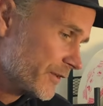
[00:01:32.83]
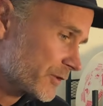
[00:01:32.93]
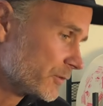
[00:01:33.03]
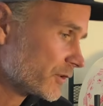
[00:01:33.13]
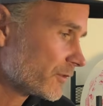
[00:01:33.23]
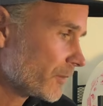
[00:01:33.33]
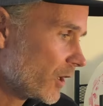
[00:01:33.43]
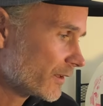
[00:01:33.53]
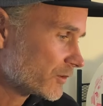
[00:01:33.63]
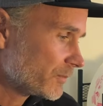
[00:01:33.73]
This one's from
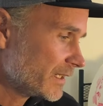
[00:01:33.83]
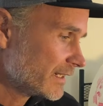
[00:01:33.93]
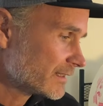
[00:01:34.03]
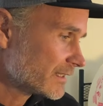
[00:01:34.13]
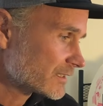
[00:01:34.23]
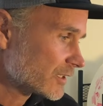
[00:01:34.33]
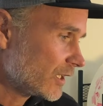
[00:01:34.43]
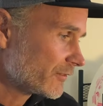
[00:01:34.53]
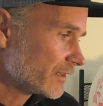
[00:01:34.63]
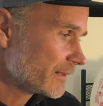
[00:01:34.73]
Longs Peak Disc
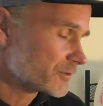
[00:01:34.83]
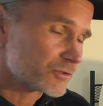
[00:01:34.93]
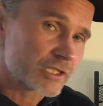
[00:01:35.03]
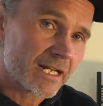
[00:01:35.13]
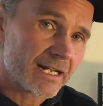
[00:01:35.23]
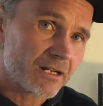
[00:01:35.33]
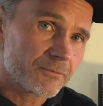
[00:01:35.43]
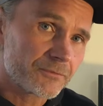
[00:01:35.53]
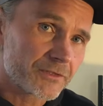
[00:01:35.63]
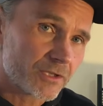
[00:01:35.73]
Golf Club, so shout
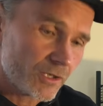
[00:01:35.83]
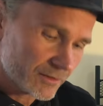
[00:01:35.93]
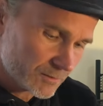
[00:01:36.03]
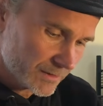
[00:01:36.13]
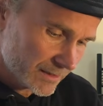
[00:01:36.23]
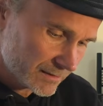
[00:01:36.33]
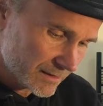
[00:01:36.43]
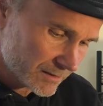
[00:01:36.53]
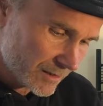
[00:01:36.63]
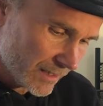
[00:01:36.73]
out to Longs Peak
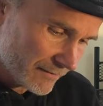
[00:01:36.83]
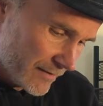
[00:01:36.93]
Disc Golf.